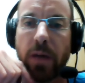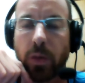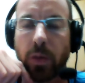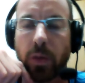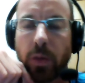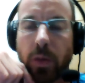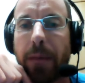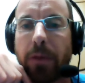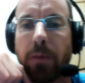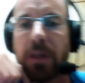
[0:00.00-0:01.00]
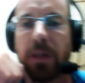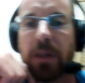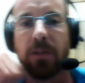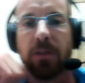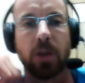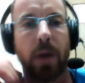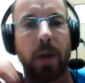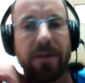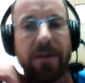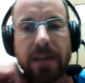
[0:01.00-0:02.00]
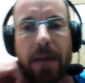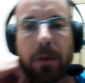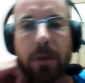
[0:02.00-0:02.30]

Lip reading: it'll happen, but I'm just got to wait for that to happen.